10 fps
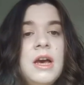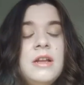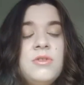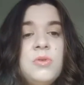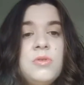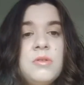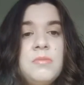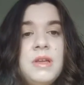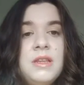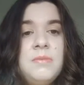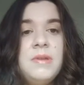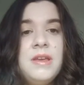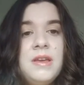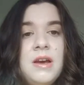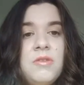and told him that there'd
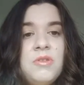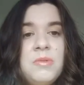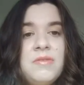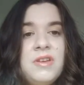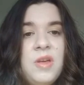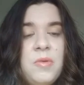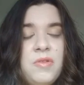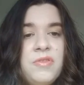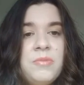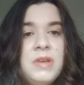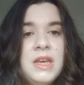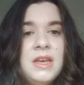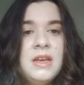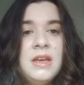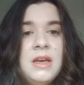be a room available for me.